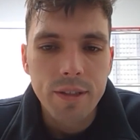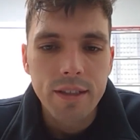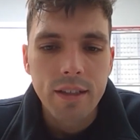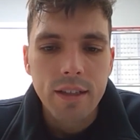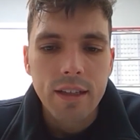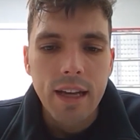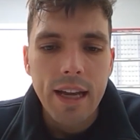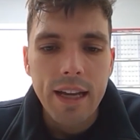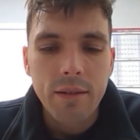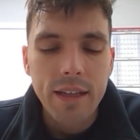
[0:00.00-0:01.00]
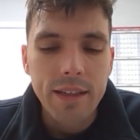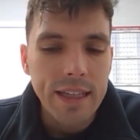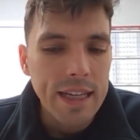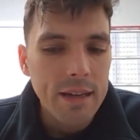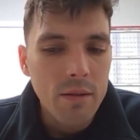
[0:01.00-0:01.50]
it. And
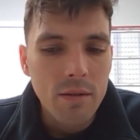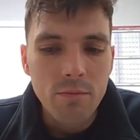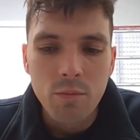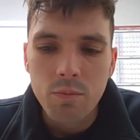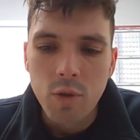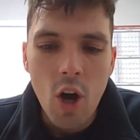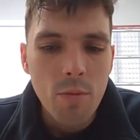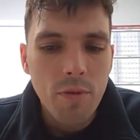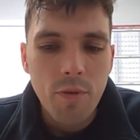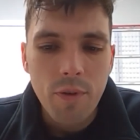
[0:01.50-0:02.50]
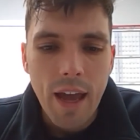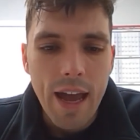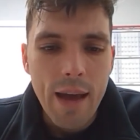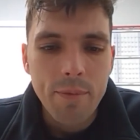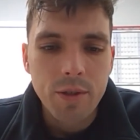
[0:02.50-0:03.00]
long before that
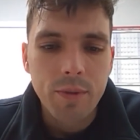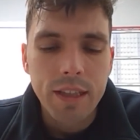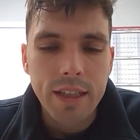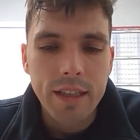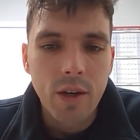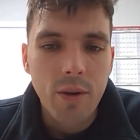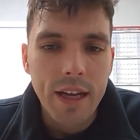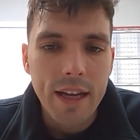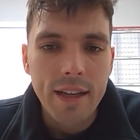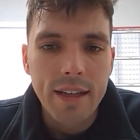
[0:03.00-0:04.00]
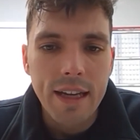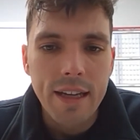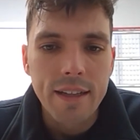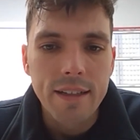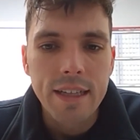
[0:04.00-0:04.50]
happens, we need to go ahead
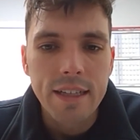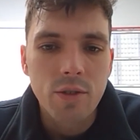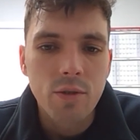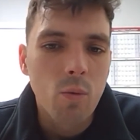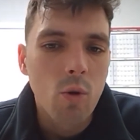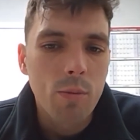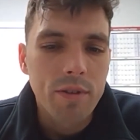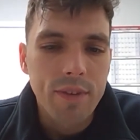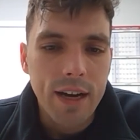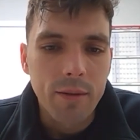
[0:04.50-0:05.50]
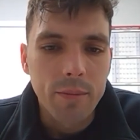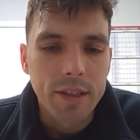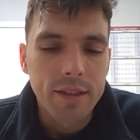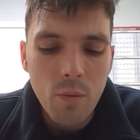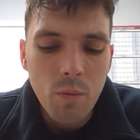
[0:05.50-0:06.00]
and get into a warm
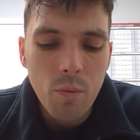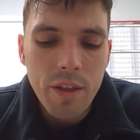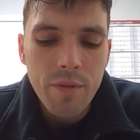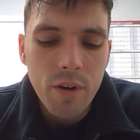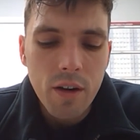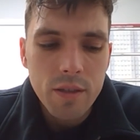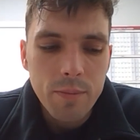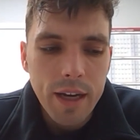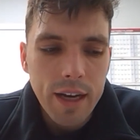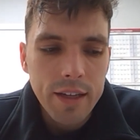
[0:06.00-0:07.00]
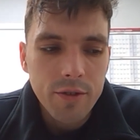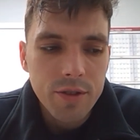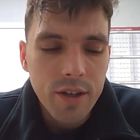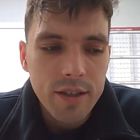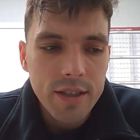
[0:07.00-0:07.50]
environment. With frostbite, you'll
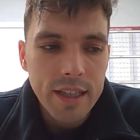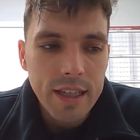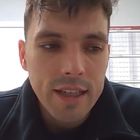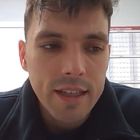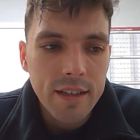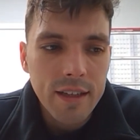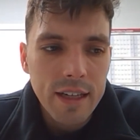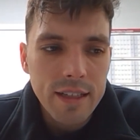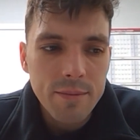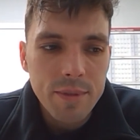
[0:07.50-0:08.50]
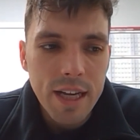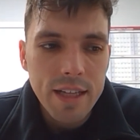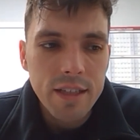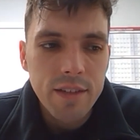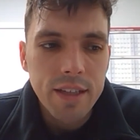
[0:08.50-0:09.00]
start seeing uh, some
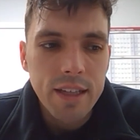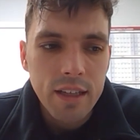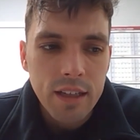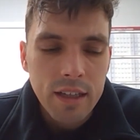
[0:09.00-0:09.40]
signs of it